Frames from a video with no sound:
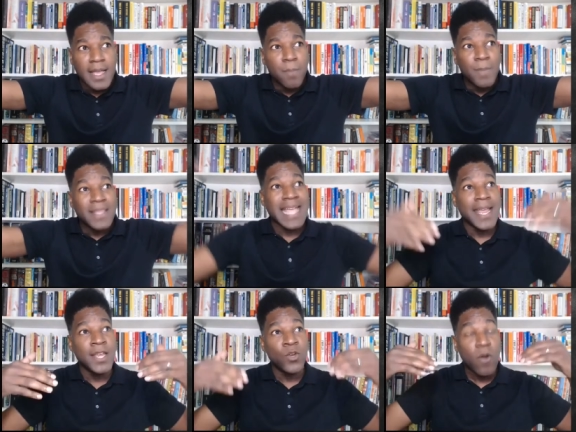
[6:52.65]
But that
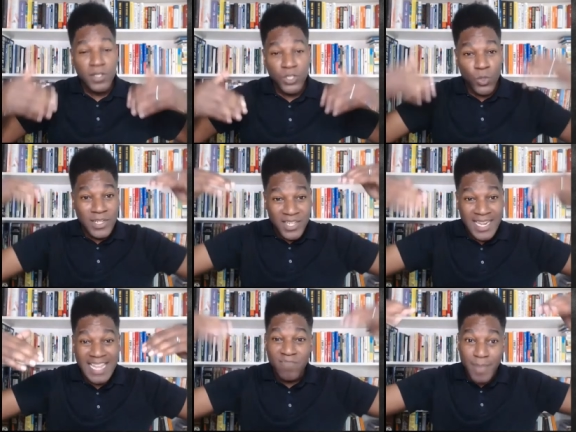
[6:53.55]
in order to
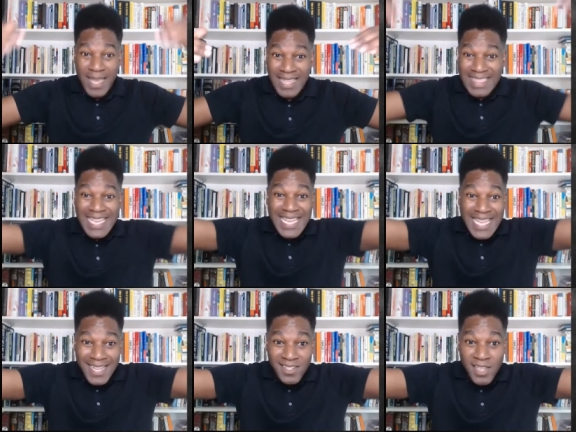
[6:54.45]
achieve big
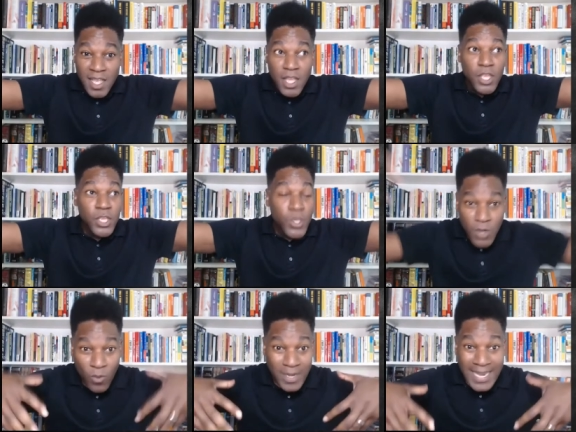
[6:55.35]
things, you
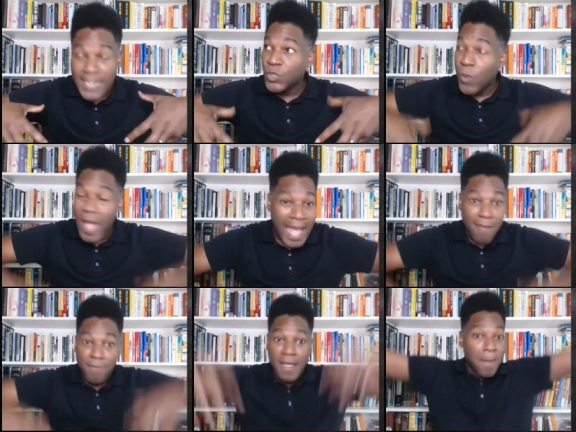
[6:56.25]
don't need to
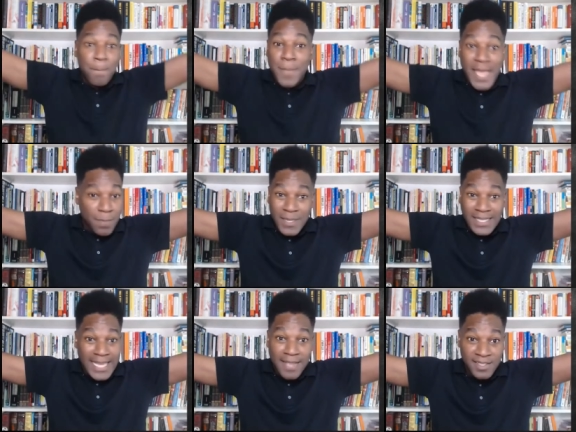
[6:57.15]
have big
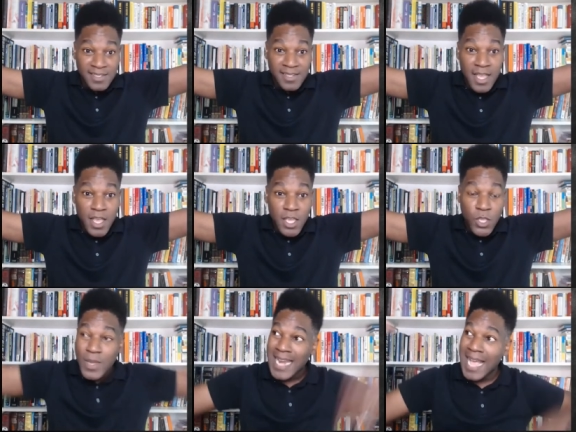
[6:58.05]
beliefs.
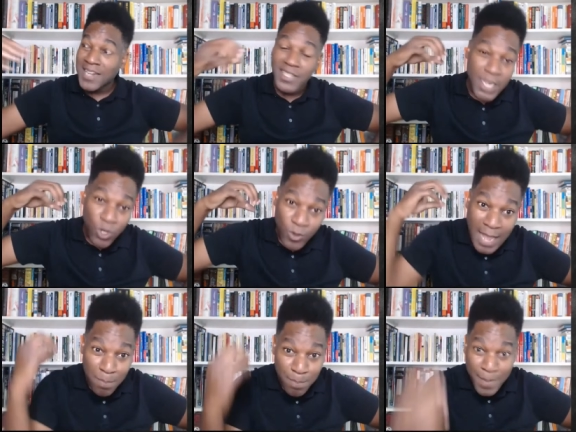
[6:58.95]
You can actually
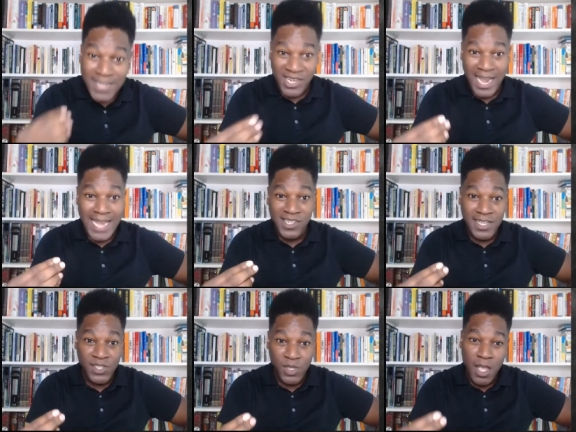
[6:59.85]
create big
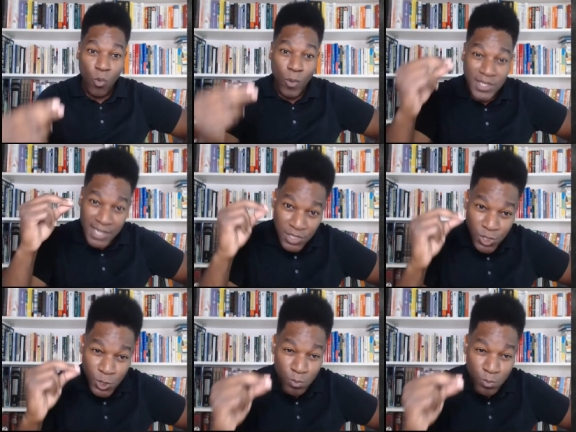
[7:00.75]
changes with just